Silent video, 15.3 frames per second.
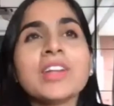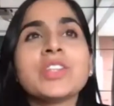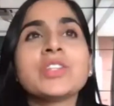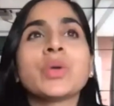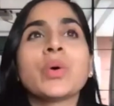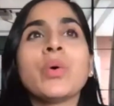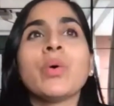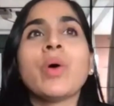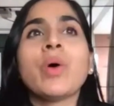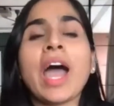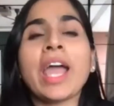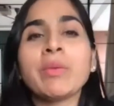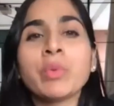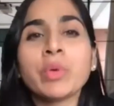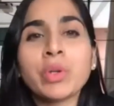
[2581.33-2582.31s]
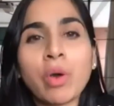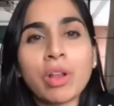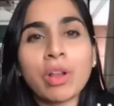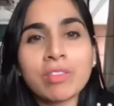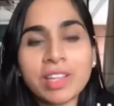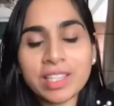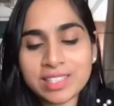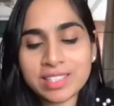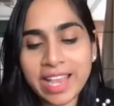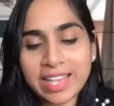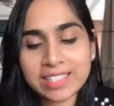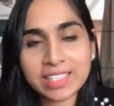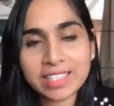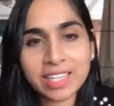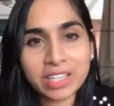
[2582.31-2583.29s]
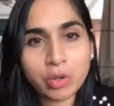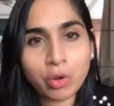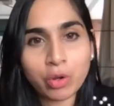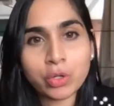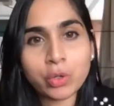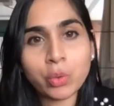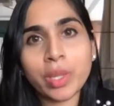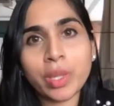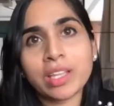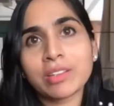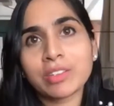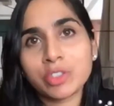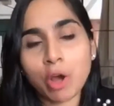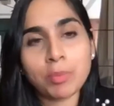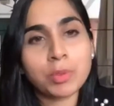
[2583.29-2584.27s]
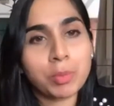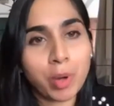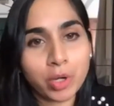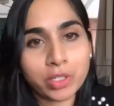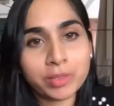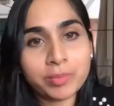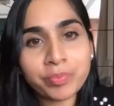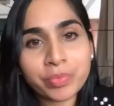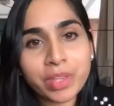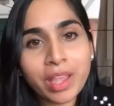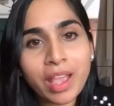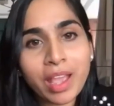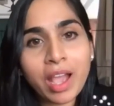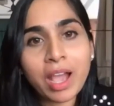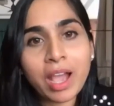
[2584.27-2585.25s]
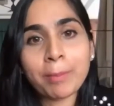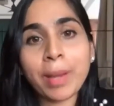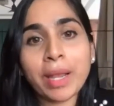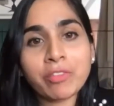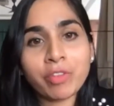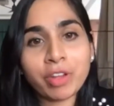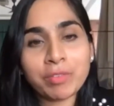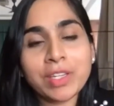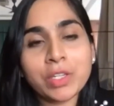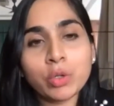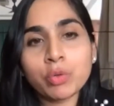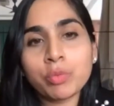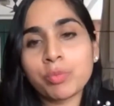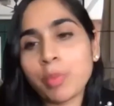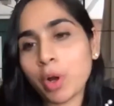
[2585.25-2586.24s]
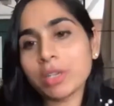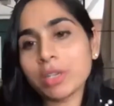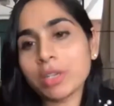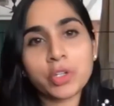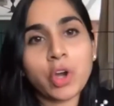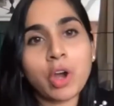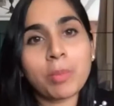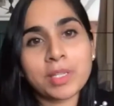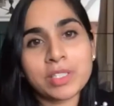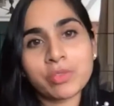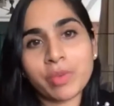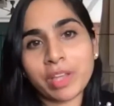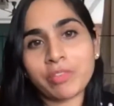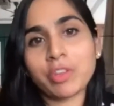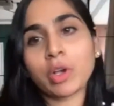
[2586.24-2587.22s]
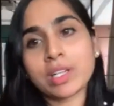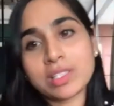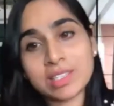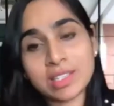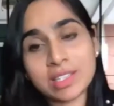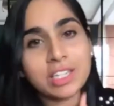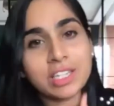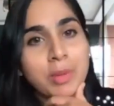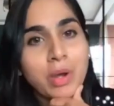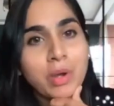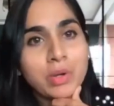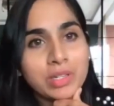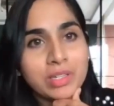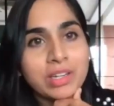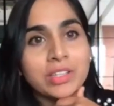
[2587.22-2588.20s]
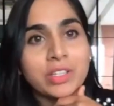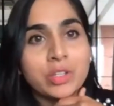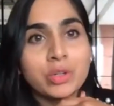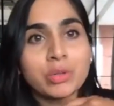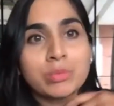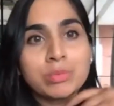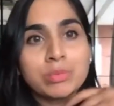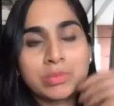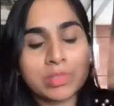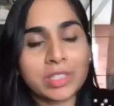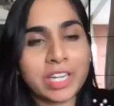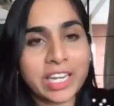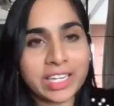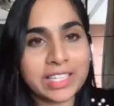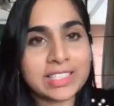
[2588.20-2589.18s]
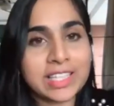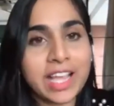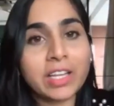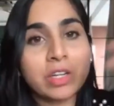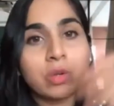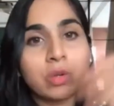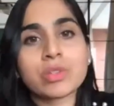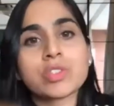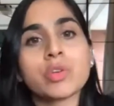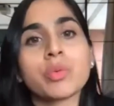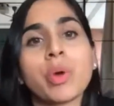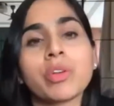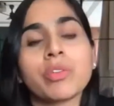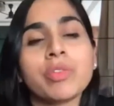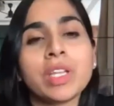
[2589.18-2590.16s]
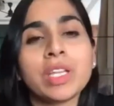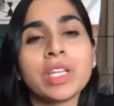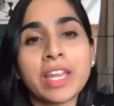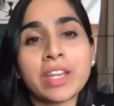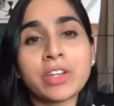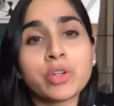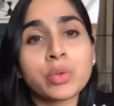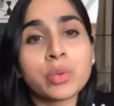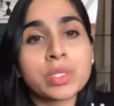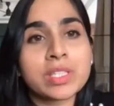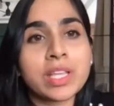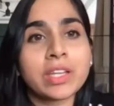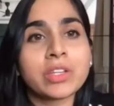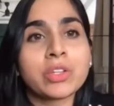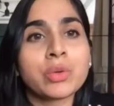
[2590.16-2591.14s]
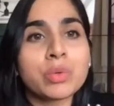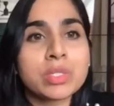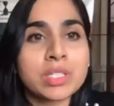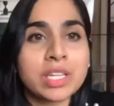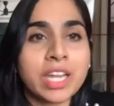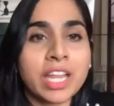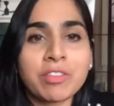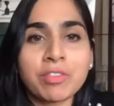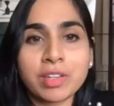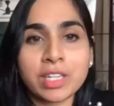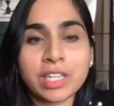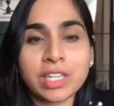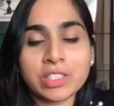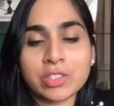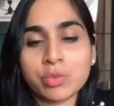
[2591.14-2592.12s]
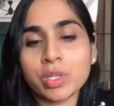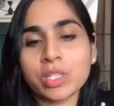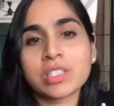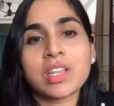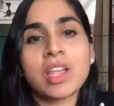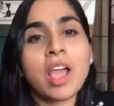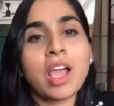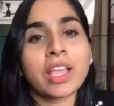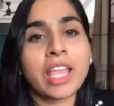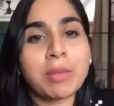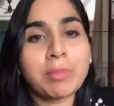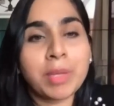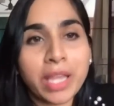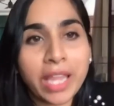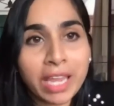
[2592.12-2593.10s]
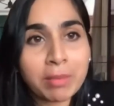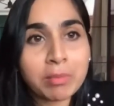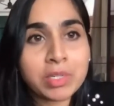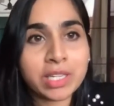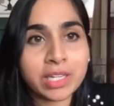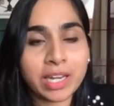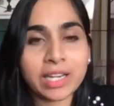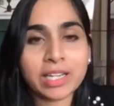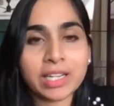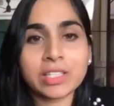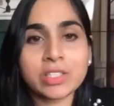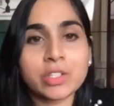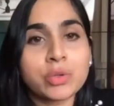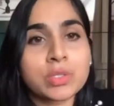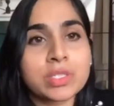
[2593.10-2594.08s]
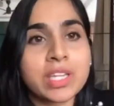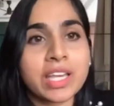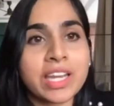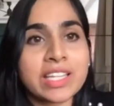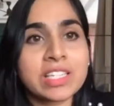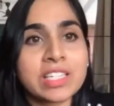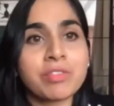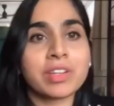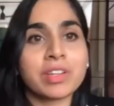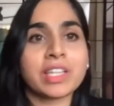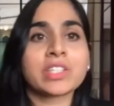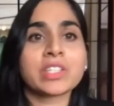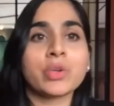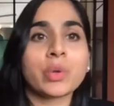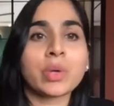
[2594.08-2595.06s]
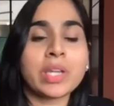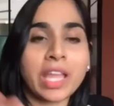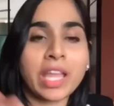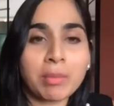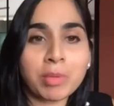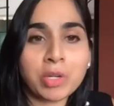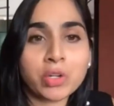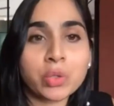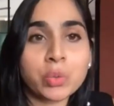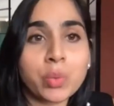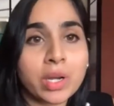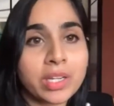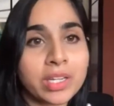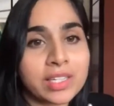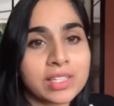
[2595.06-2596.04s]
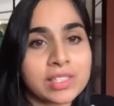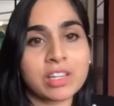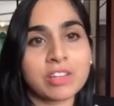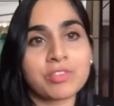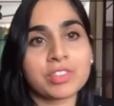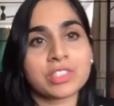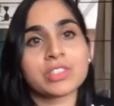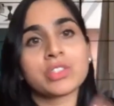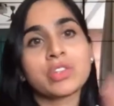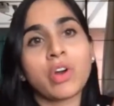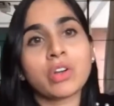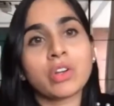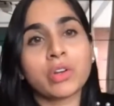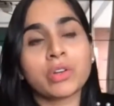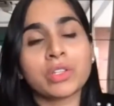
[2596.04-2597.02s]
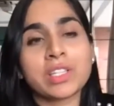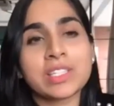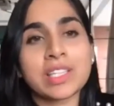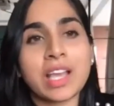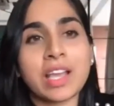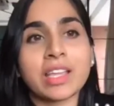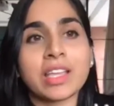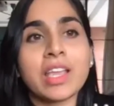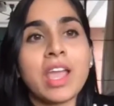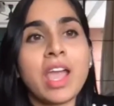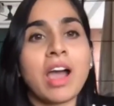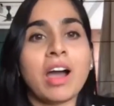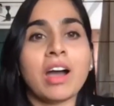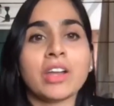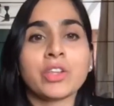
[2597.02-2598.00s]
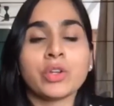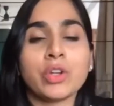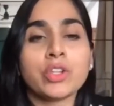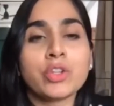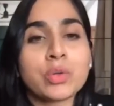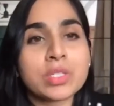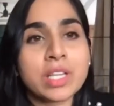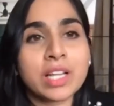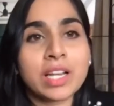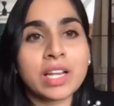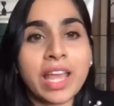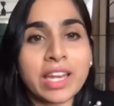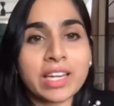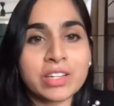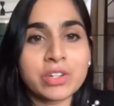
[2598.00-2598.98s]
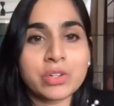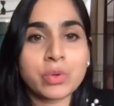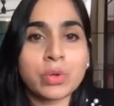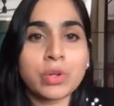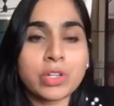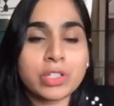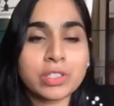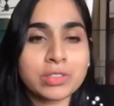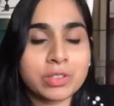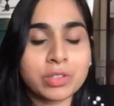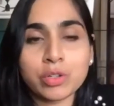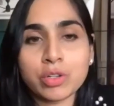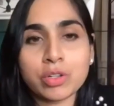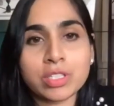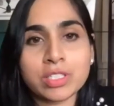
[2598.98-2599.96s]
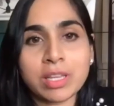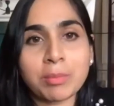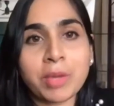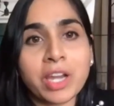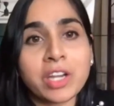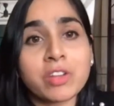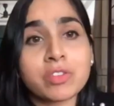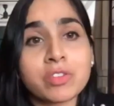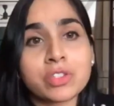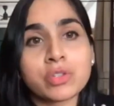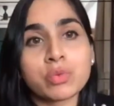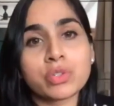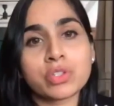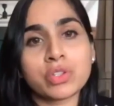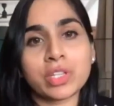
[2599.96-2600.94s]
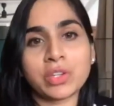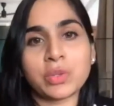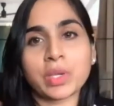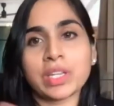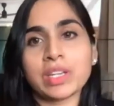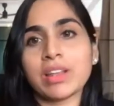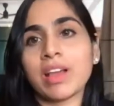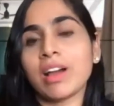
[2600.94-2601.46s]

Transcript: So I would always hesitate on doing top to bottom. But when we do bottom to top is when we are concerned about, you know, creating sky glow. So what we tend to do is that use correct fittings which can be aimed correctly. So use directional fittings so you can aim it onto vertical surfaces, not onto the sky. You know, use a glare controller, you know, some kind of snoot so that you can